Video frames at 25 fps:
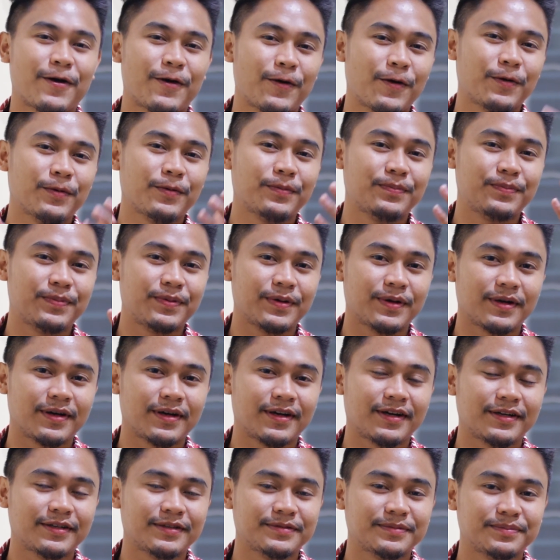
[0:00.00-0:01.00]
hope
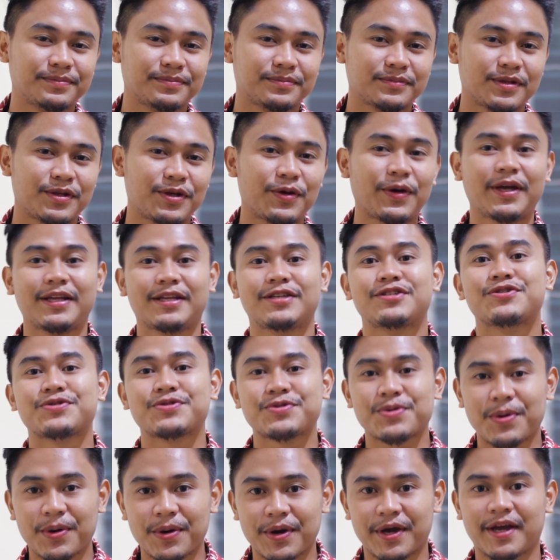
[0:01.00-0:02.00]
you
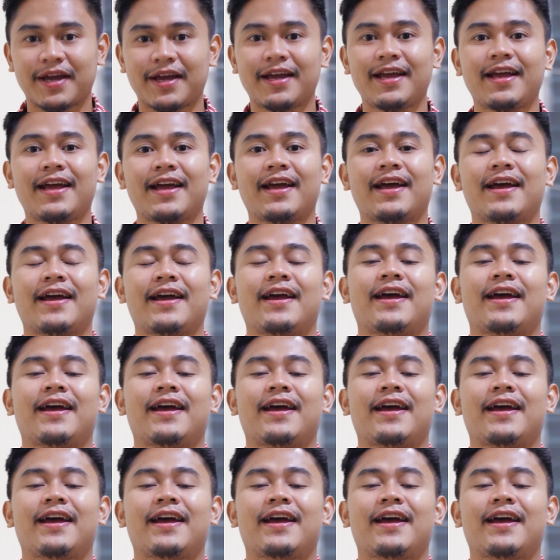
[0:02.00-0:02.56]
enjoy,